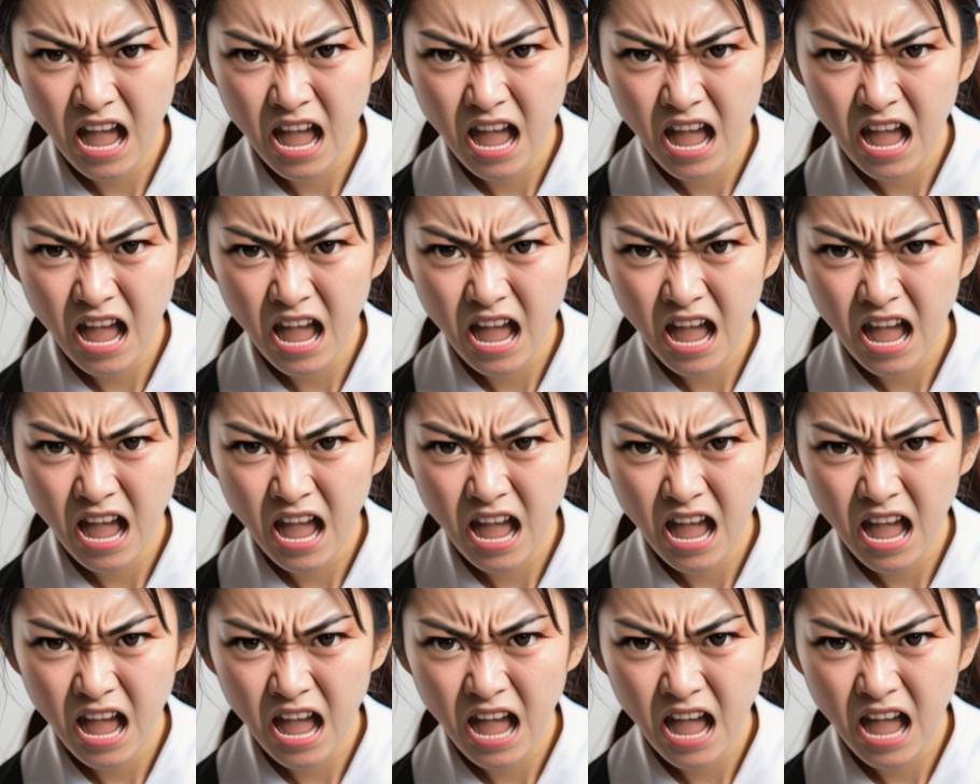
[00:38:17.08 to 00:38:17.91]

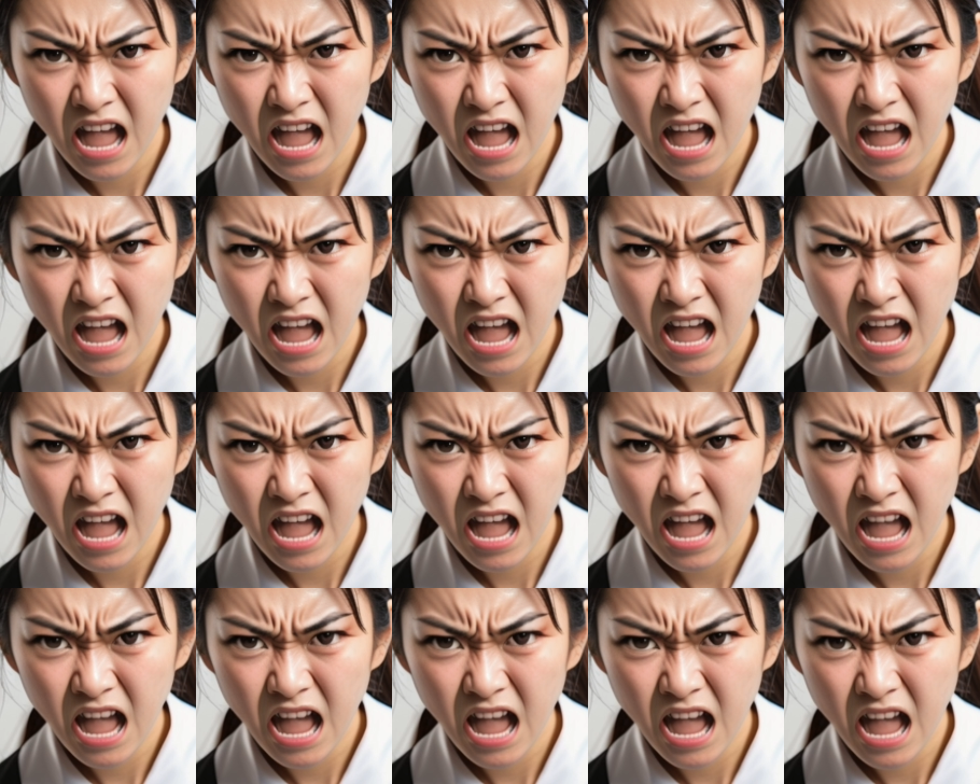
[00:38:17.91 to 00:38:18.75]

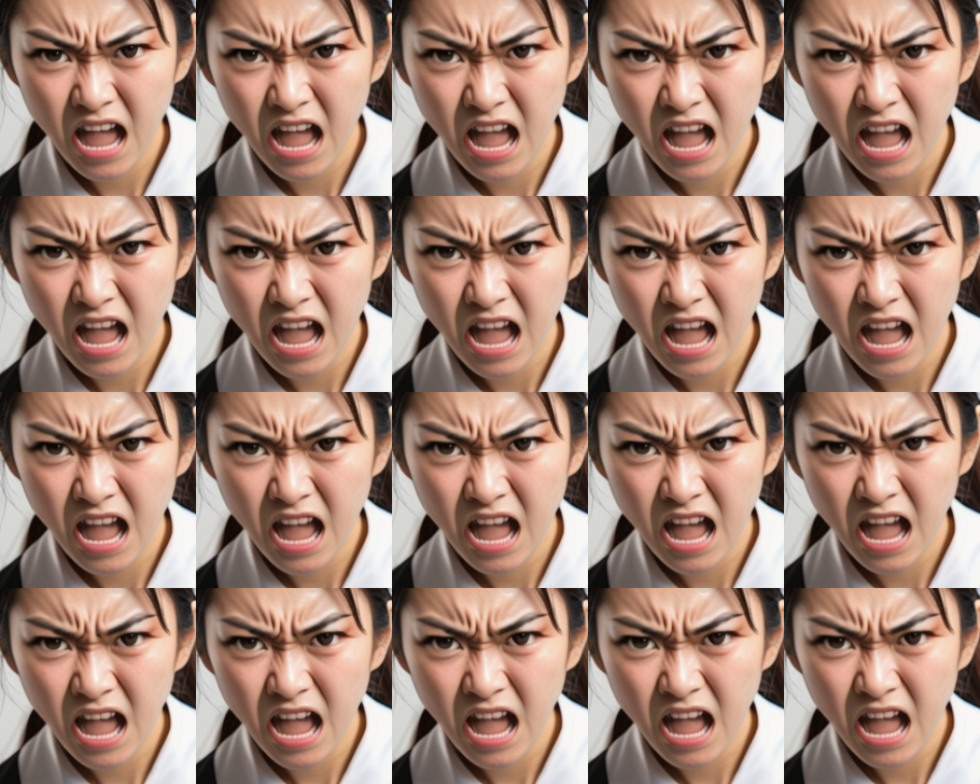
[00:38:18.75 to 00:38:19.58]

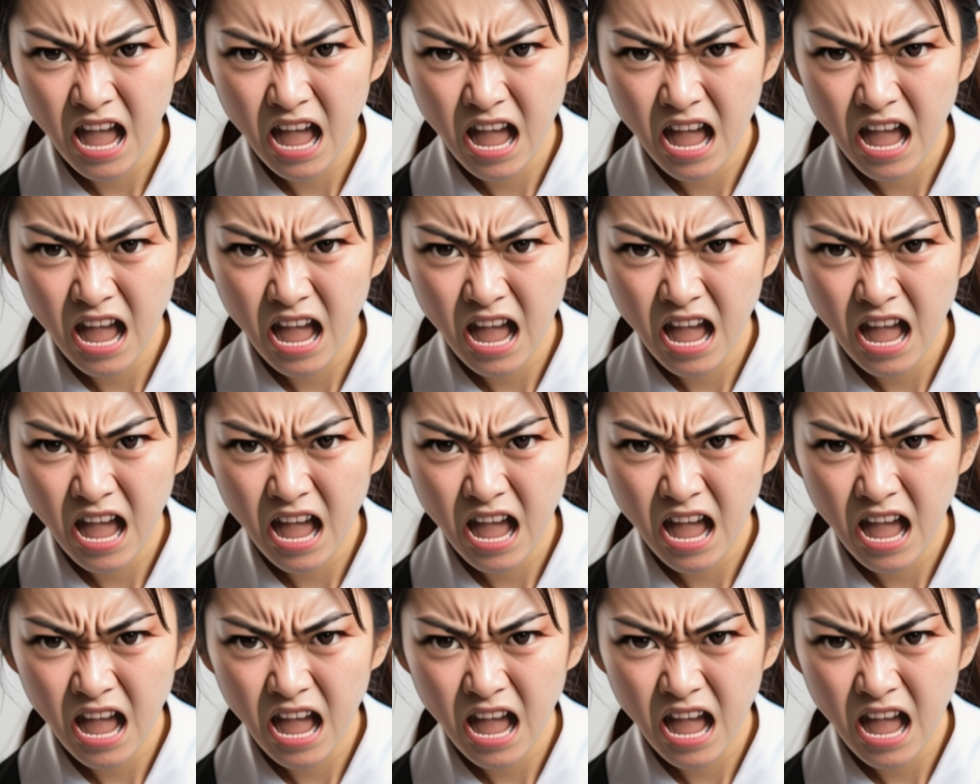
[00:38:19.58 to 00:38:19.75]
Nothing is said.